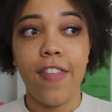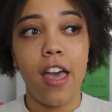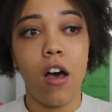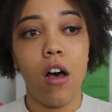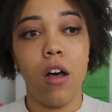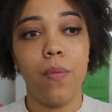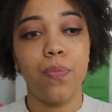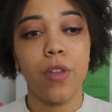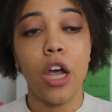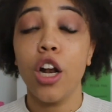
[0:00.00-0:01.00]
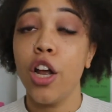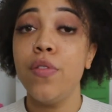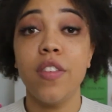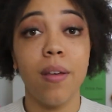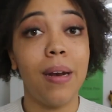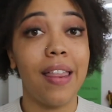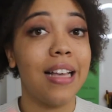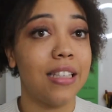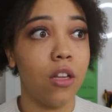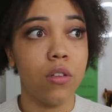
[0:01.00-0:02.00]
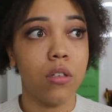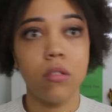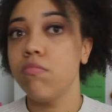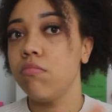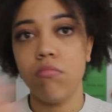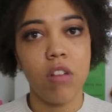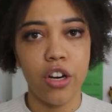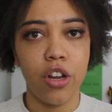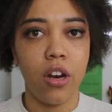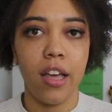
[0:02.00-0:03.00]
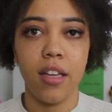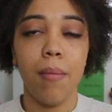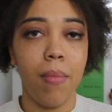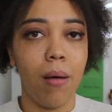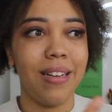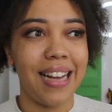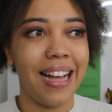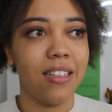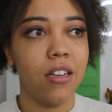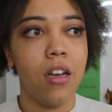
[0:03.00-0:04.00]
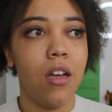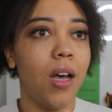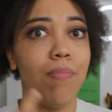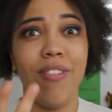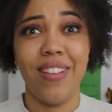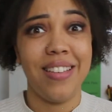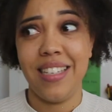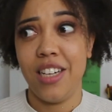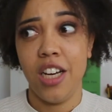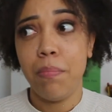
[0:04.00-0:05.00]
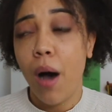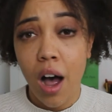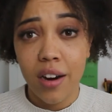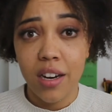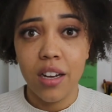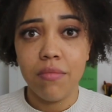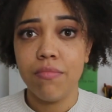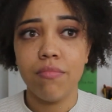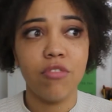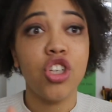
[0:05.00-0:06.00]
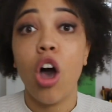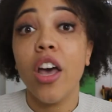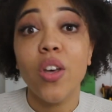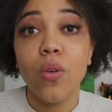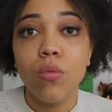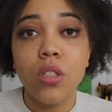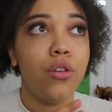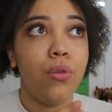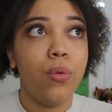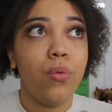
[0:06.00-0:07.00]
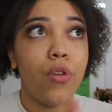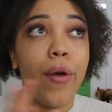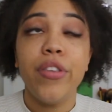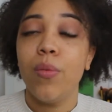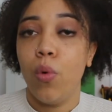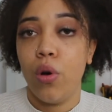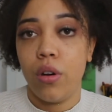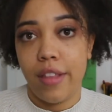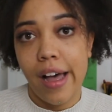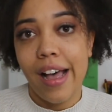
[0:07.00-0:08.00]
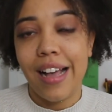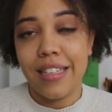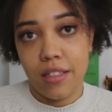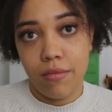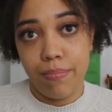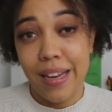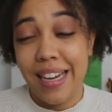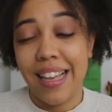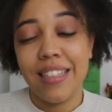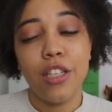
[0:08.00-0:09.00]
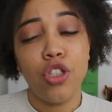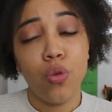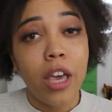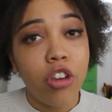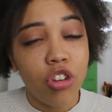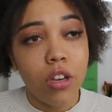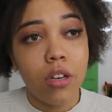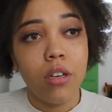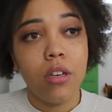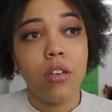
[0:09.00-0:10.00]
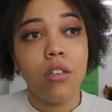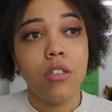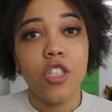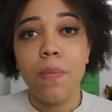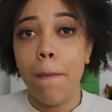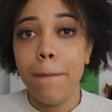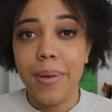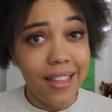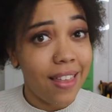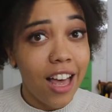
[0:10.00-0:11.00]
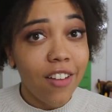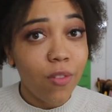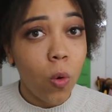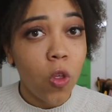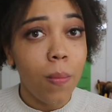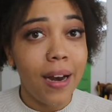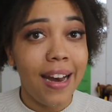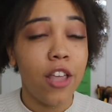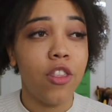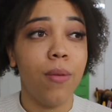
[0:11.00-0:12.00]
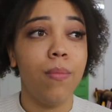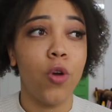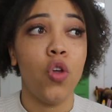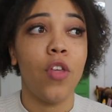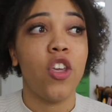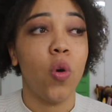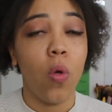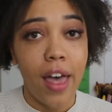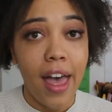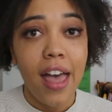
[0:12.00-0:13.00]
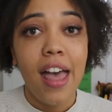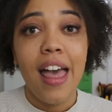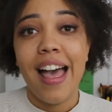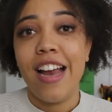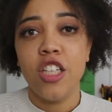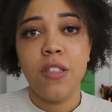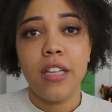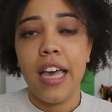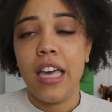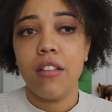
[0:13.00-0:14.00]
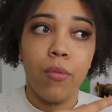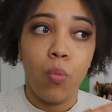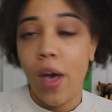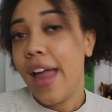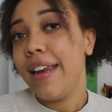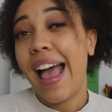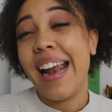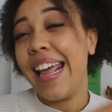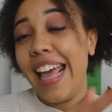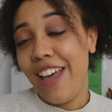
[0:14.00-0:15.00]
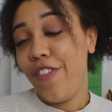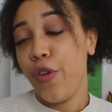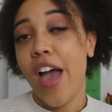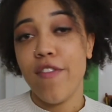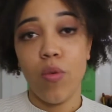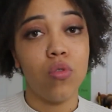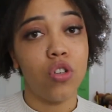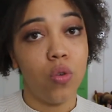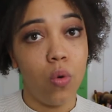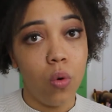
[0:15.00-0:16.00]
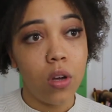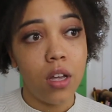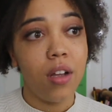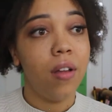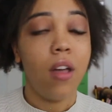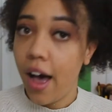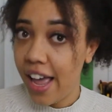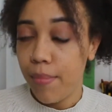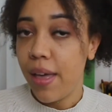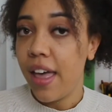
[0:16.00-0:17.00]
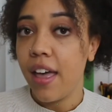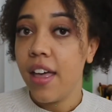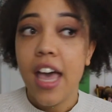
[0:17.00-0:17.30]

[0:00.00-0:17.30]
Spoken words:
they are close to somebody that has lost, I don't know, like a mum, a dad, a brother, sister, a partner, child, you know, someone that has been in that situation, just be there for them and let them know that you're there, and just say, when and if you ever want to talk, I am here.